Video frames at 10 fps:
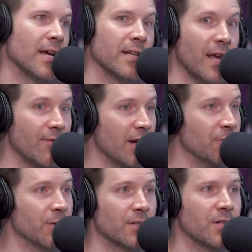I didn't have
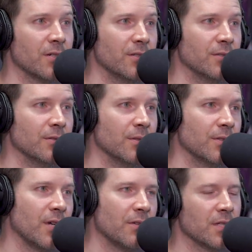anyone to talk to.
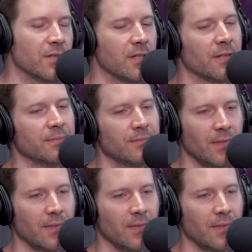So I was just like,